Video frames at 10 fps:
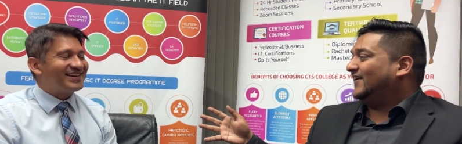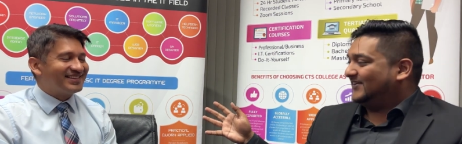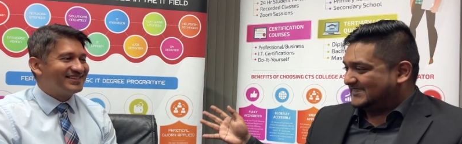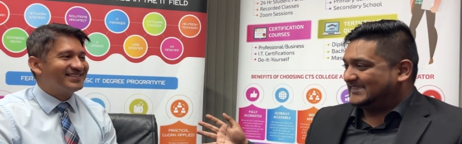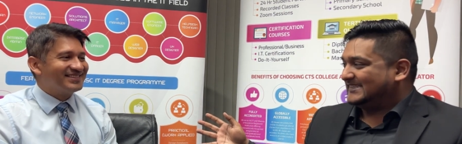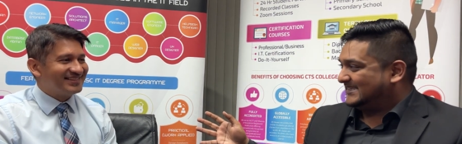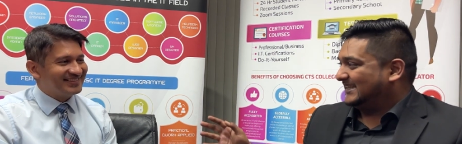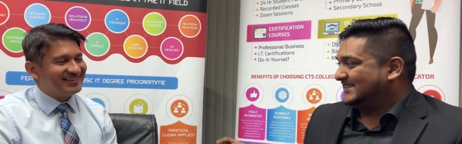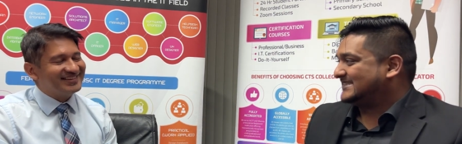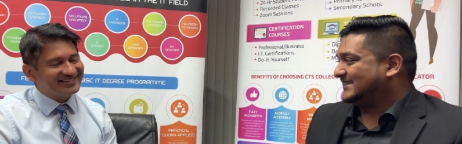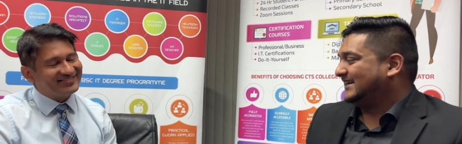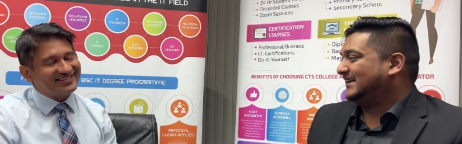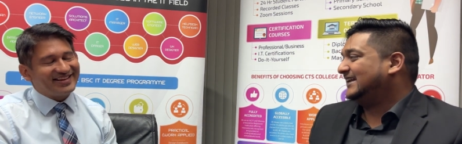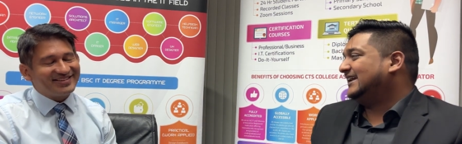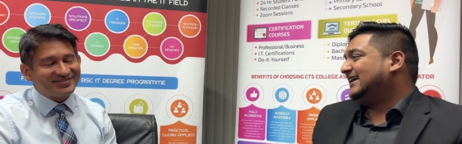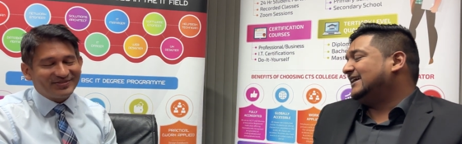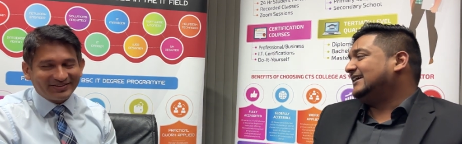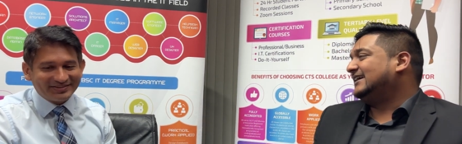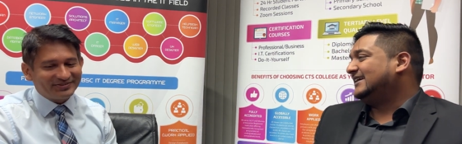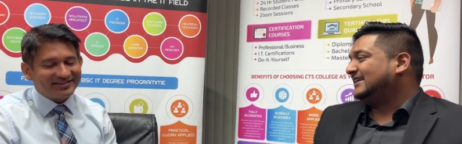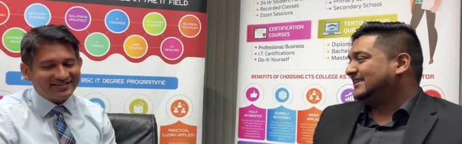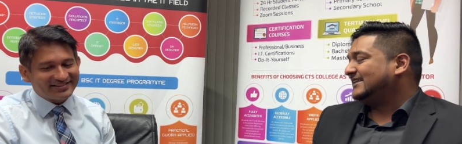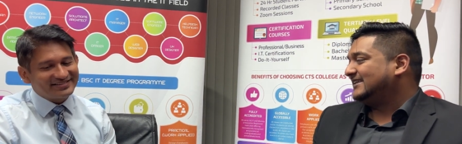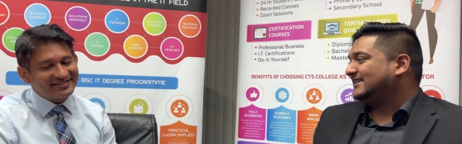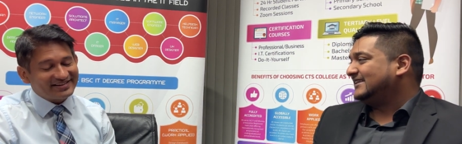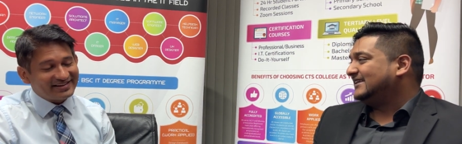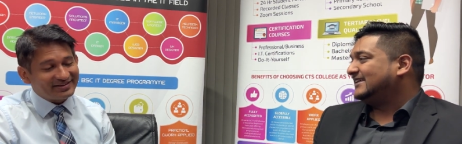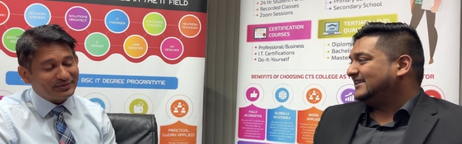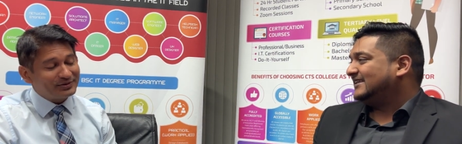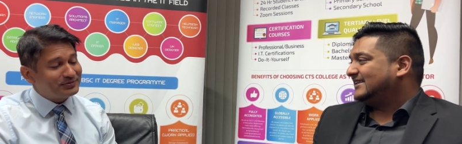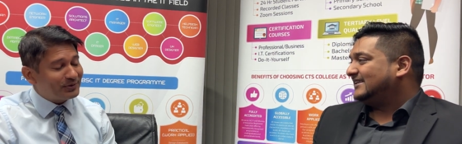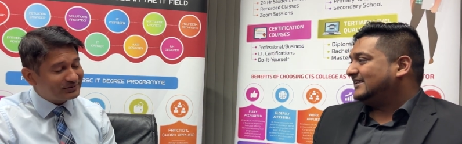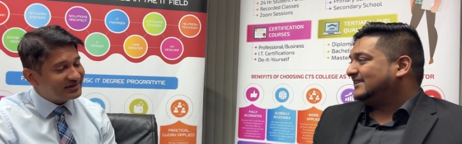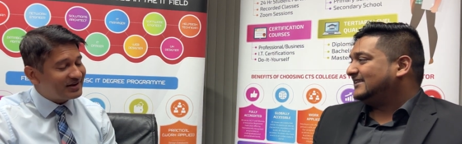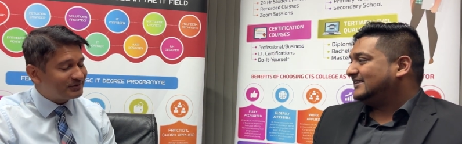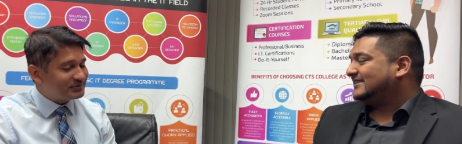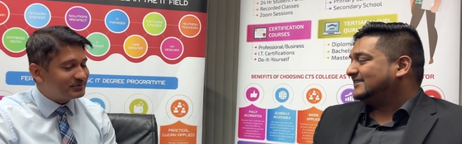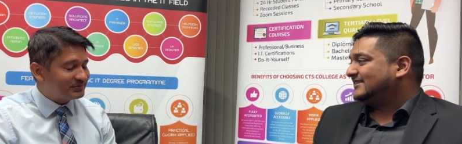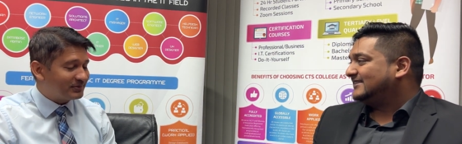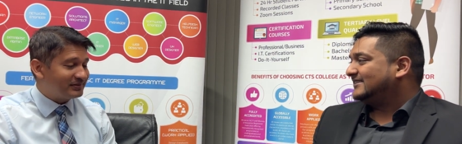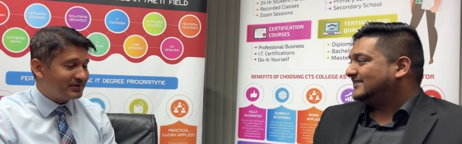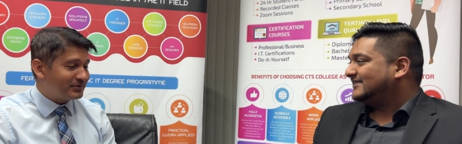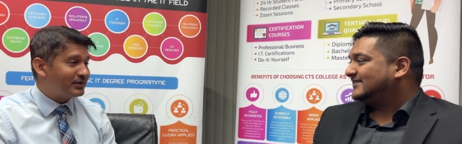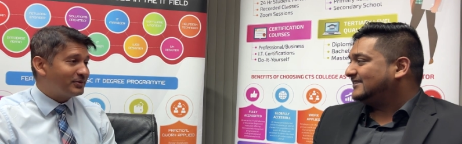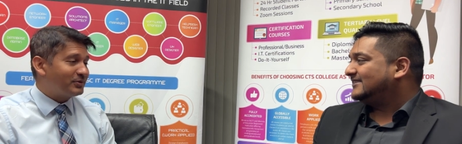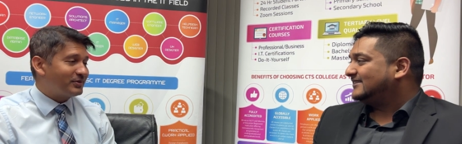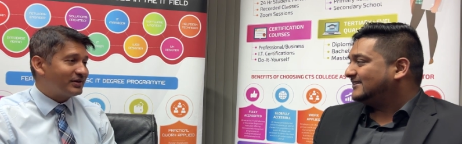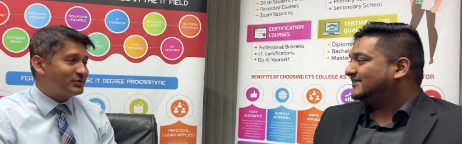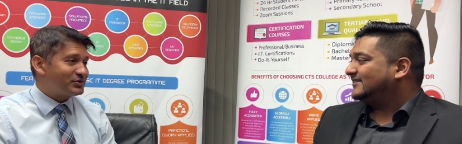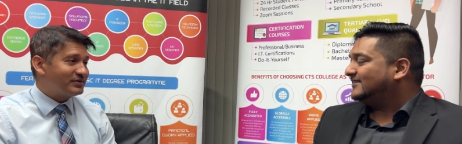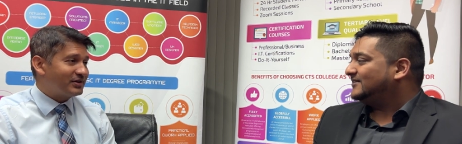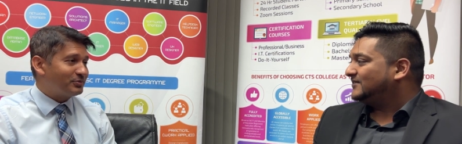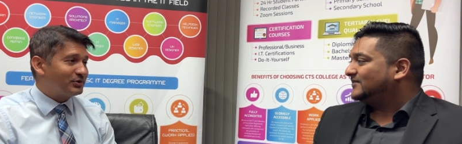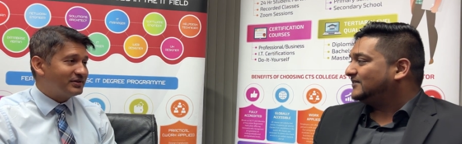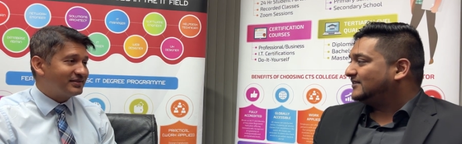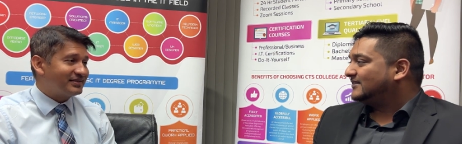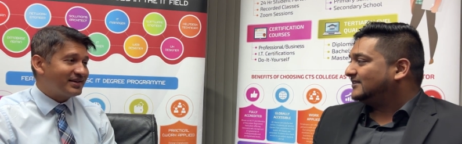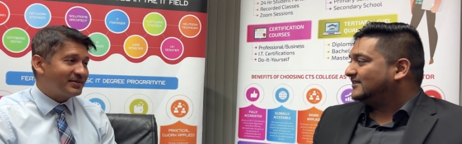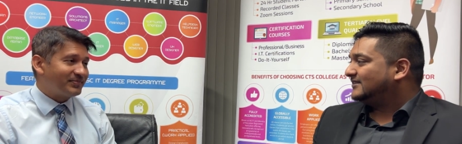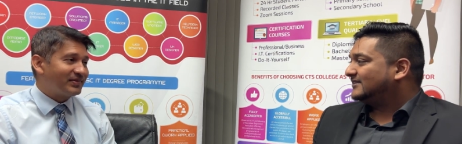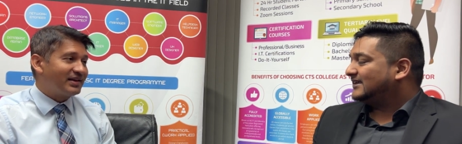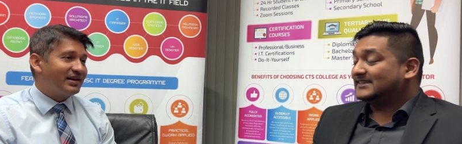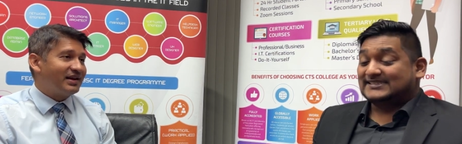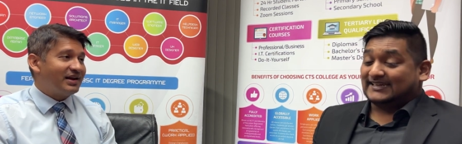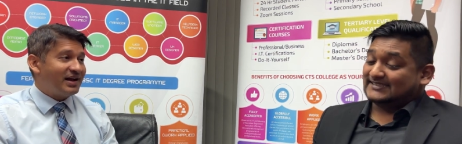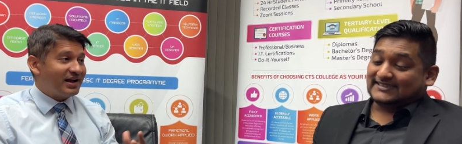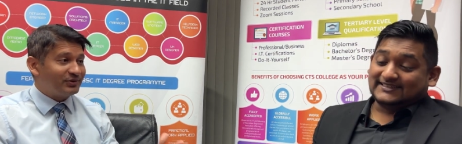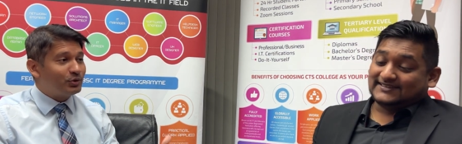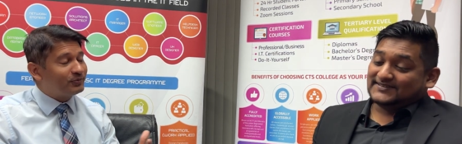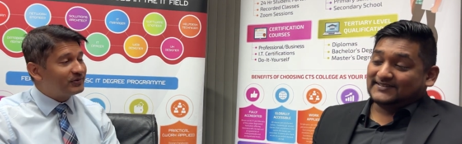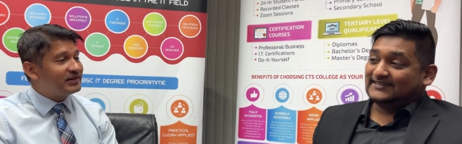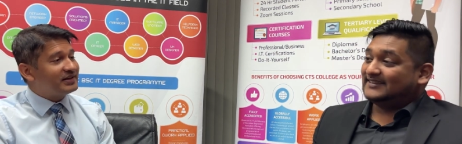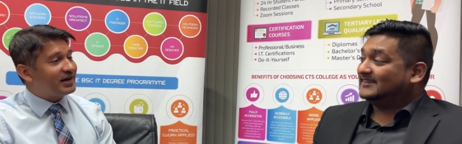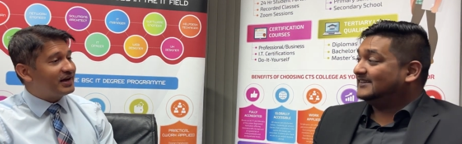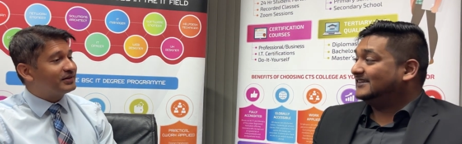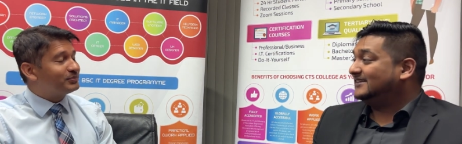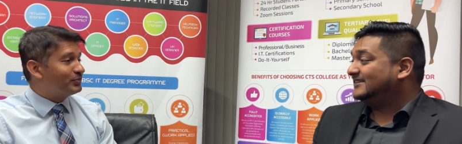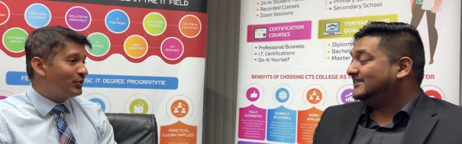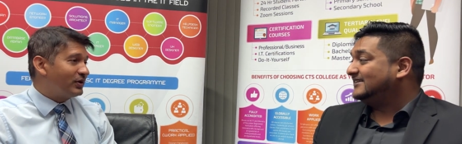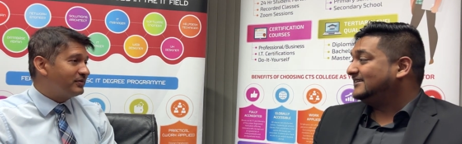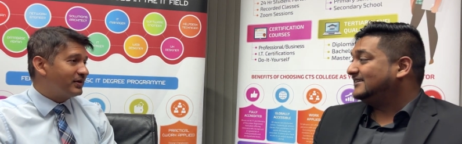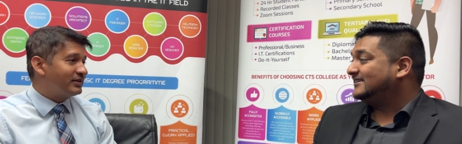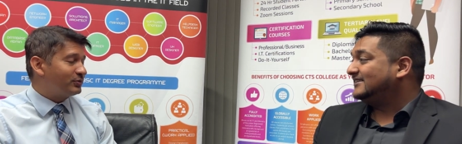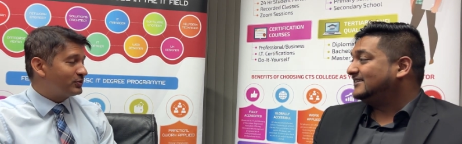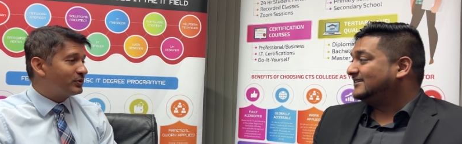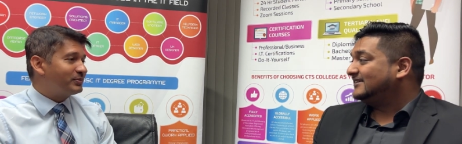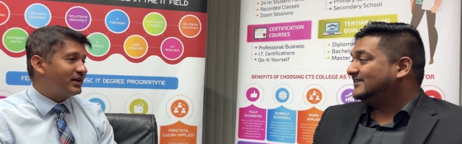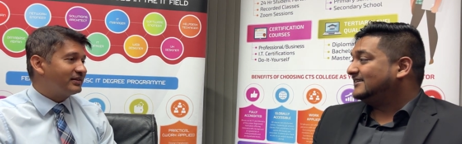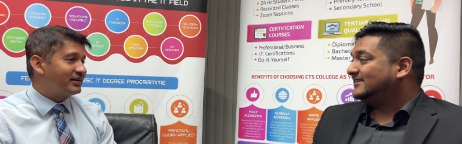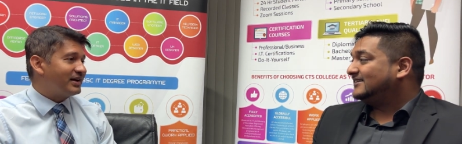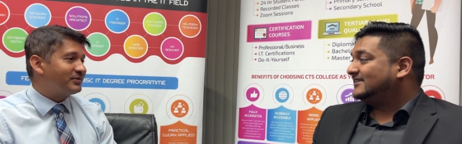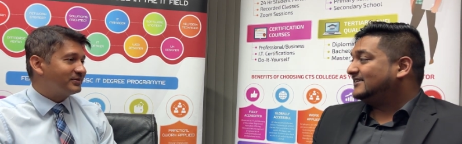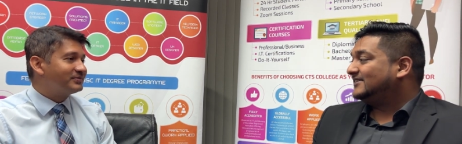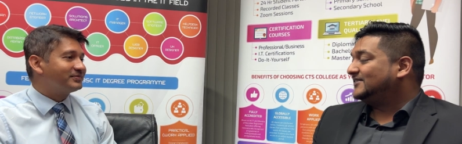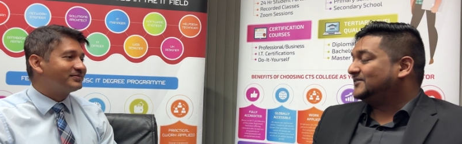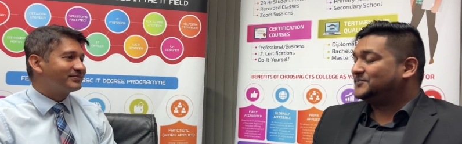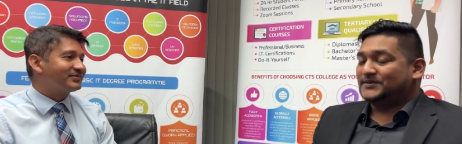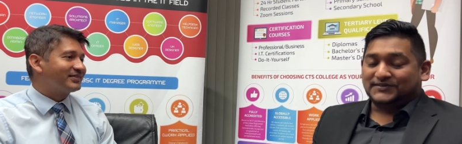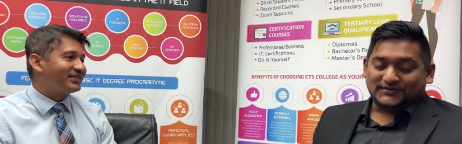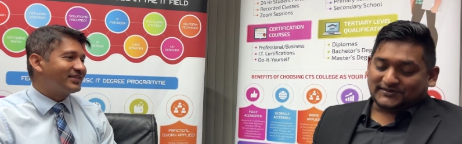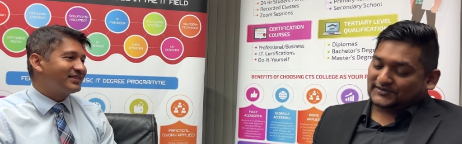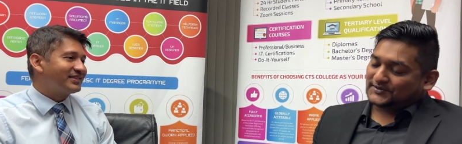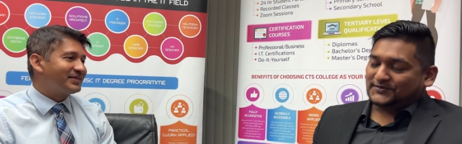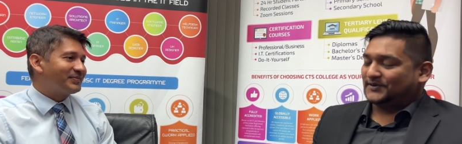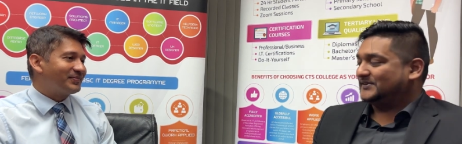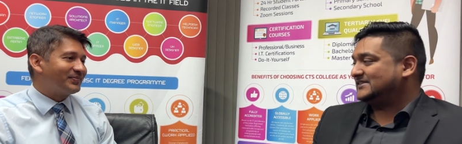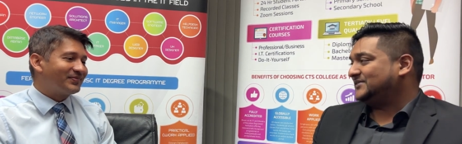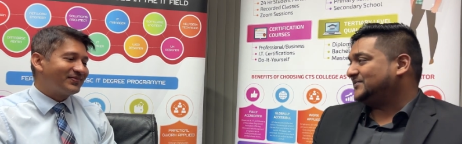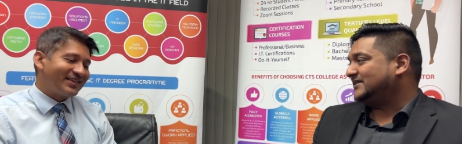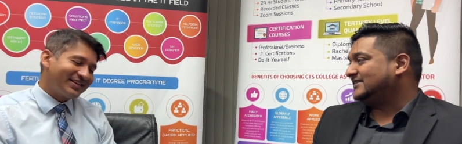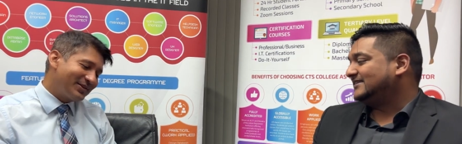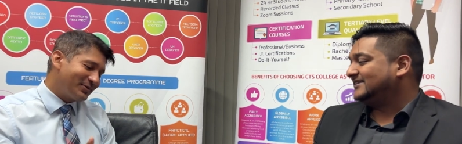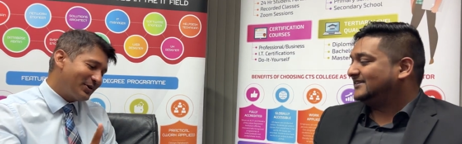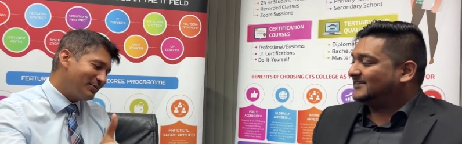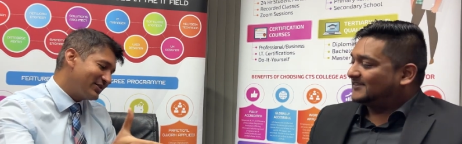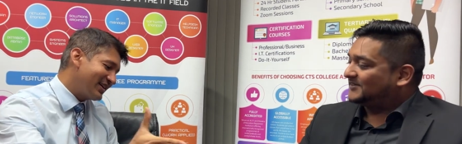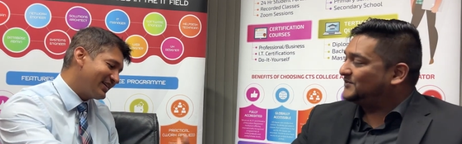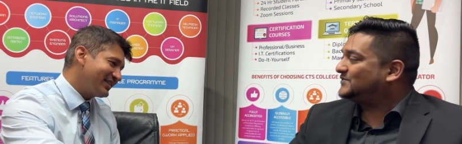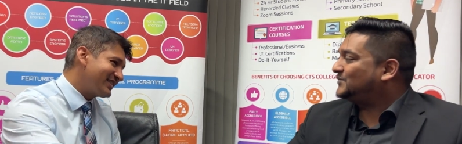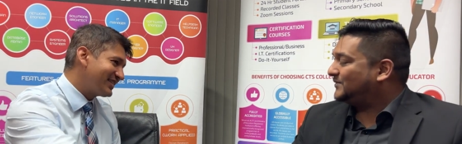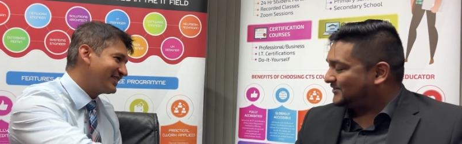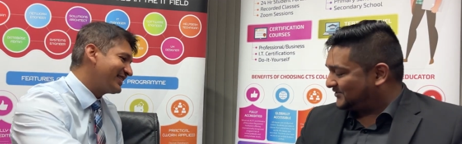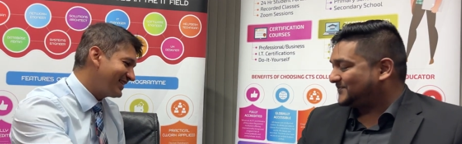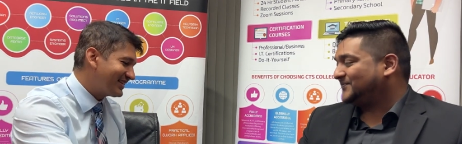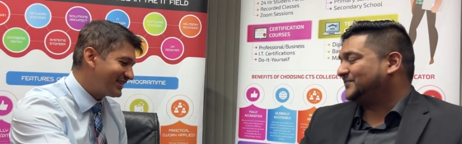Speaker 1: on CTS, yeah. Well, that's wonderful. That's good to hear. We look forward to having you or seeing you on our graduation ceremony this year. Excited. And hopefully at more events which we plan to have. Perfect. Looking forward to it. Man. Thank you very much. Thank you so much. Thank